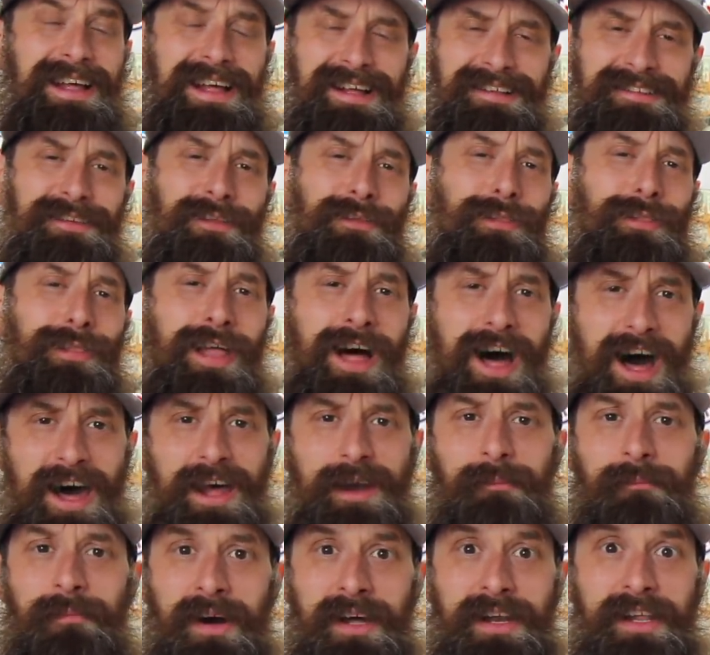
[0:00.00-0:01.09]
That's a lot
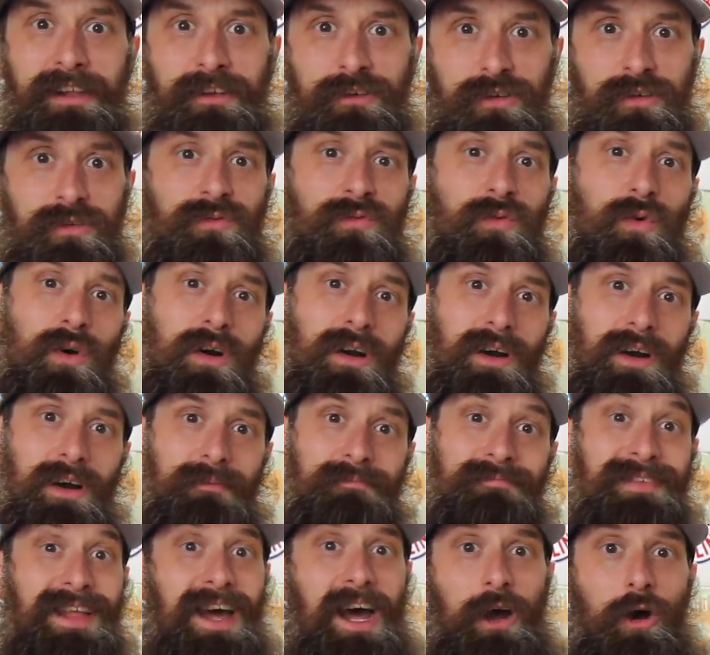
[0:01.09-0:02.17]
of money just for
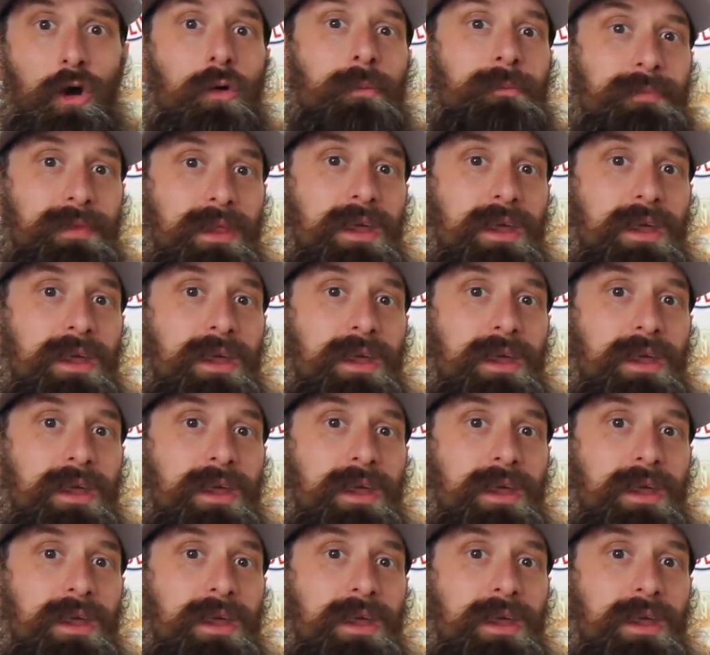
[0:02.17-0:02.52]
a, I hope